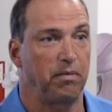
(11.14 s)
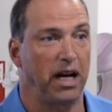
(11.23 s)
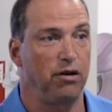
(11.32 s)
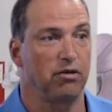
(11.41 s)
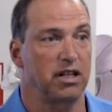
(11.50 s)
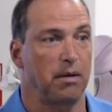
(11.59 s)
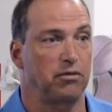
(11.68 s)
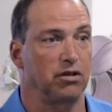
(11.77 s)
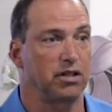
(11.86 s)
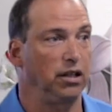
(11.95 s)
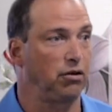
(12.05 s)
your pain
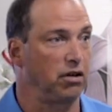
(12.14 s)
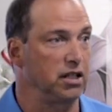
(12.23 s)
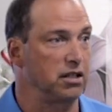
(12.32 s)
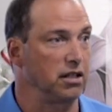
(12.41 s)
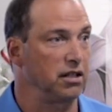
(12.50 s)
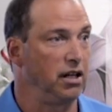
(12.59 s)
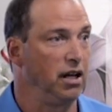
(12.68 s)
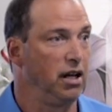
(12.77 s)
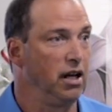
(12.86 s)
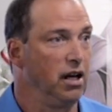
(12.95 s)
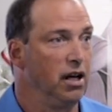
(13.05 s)
receptors, increases.
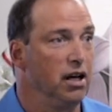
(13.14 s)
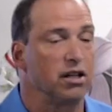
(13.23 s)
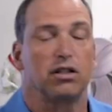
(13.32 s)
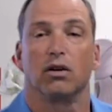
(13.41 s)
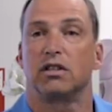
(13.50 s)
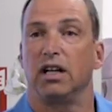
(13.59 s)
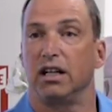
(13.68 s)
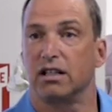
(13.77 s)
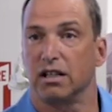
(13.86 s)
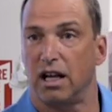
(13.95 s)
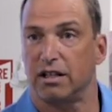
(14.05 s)
So it
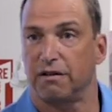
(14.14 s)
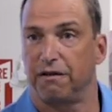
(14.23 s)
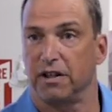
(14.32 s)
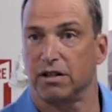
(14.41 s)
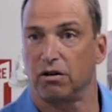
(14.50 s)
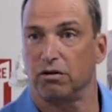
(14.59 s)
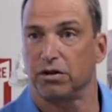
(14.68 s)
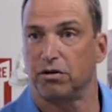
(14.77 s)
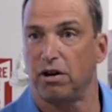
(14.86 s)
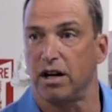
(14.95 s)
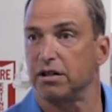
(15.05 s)
takes less physical
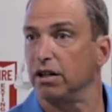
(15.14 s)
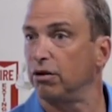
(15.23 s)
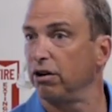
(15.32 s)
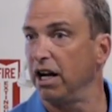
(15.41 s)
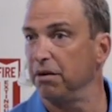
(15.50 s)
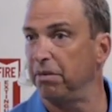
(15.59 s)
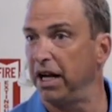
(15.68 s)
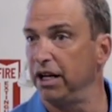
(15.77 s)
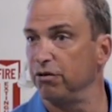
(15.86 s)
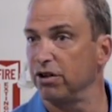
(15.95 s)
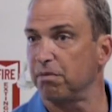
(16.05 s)
stress to create a
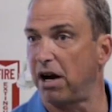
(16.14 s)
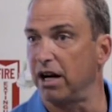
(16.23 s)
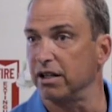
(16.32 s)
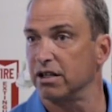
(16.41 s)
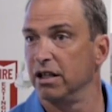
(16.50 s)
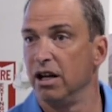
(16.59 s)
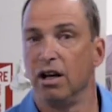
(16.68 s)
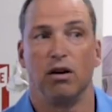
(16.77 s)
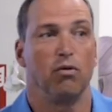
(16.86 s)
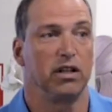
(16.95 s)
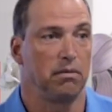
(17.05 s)
pain response
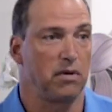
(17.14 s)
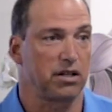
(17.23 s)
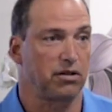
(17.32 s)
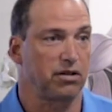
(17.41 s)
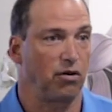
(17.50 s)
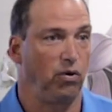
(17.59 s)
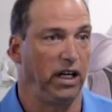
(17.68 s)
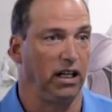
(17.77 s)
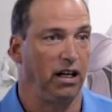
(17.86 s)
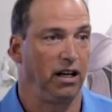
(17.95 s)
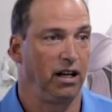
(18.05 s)
when the muscles are
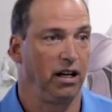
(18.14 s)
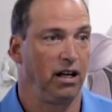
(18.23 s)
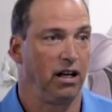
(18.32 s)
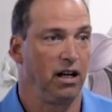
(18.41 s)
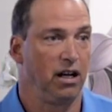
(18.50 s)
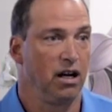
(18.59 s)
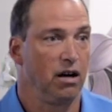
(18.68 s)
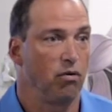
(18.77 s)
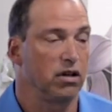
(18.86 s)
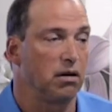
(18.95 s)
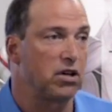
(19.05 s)
weak.
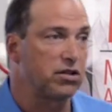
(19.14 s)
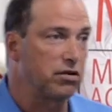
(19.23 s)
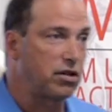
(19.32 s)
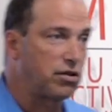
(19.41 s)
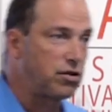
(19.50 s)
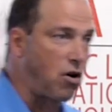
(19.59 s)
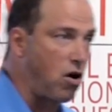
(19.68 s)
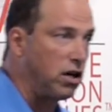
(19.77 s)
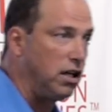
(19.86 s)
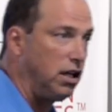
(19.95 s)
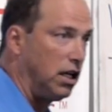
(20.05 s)
When the muscles are
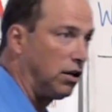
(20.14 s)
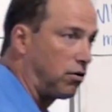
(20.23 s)
strong and you